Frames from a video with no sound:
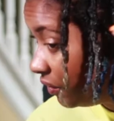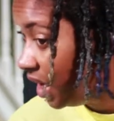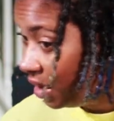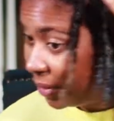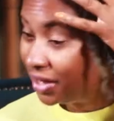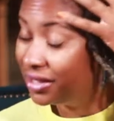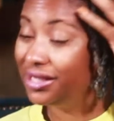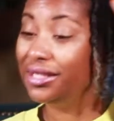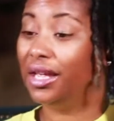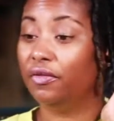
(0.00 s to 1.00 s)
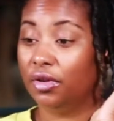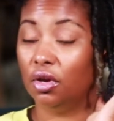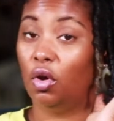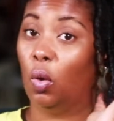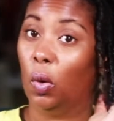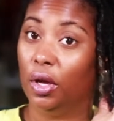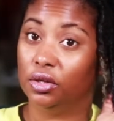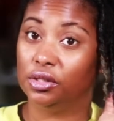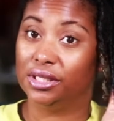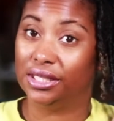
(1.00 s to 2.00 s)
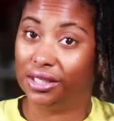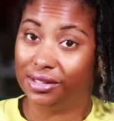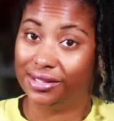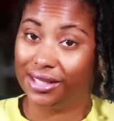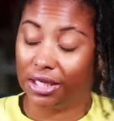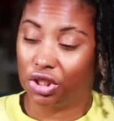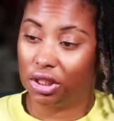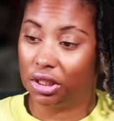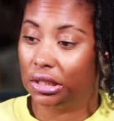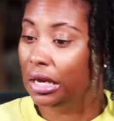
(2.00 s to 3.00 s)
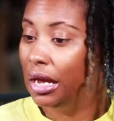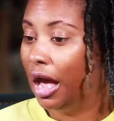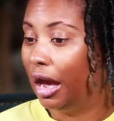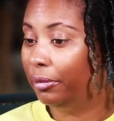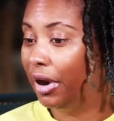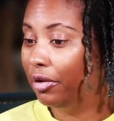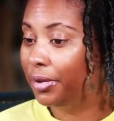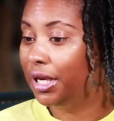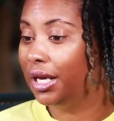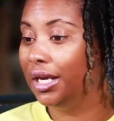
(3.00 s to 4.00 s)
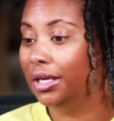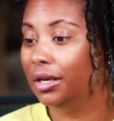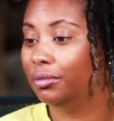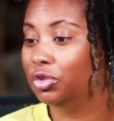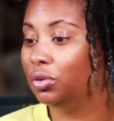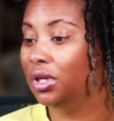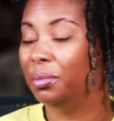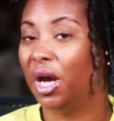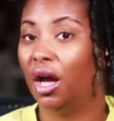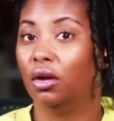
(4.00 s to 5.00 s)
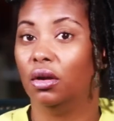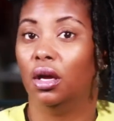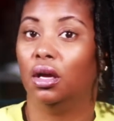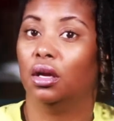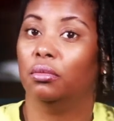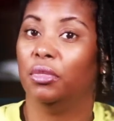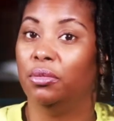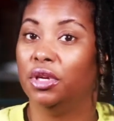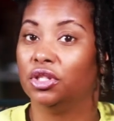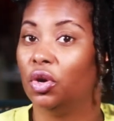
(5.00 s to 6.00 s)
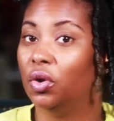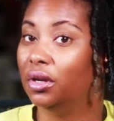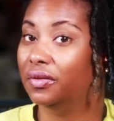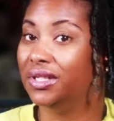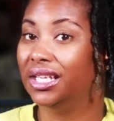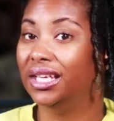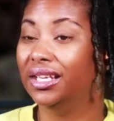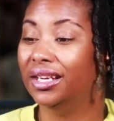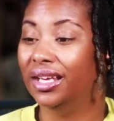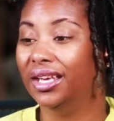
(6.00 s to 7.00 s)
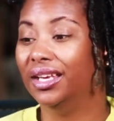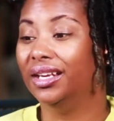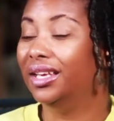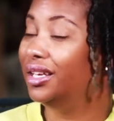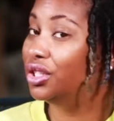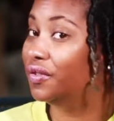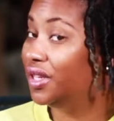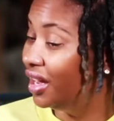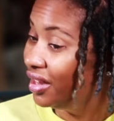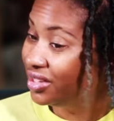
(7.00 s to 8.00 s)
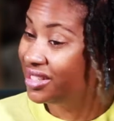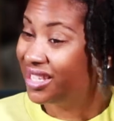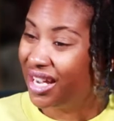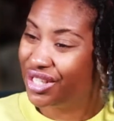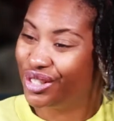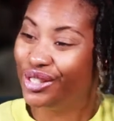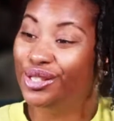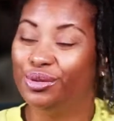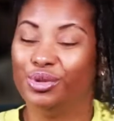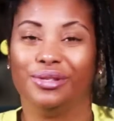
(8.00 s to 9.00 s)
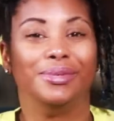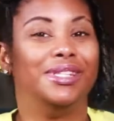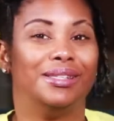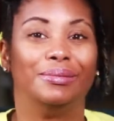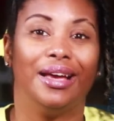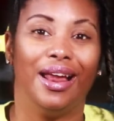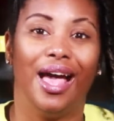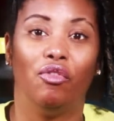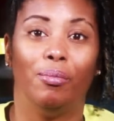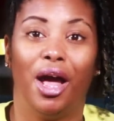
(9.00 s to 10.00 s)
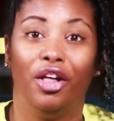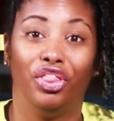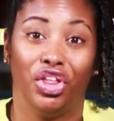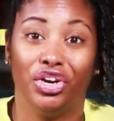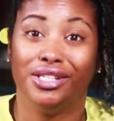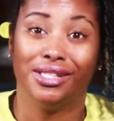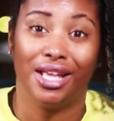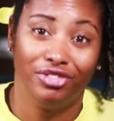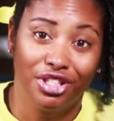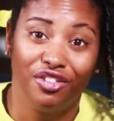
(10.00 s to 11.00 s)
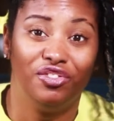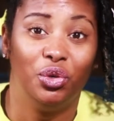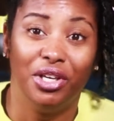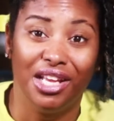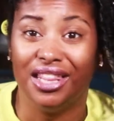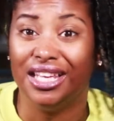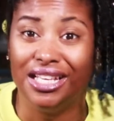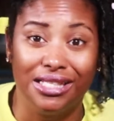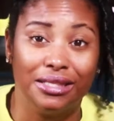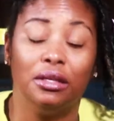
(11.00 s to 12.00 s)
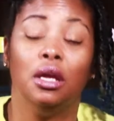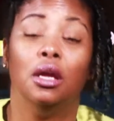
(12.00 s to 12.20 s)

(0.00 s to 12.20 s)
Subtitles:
We got about 7 coils in this section. I'm probably gonna end up doing about maybe a total of 10 in each of the other sections, which means I'm gonna have about 37 to 40 of these.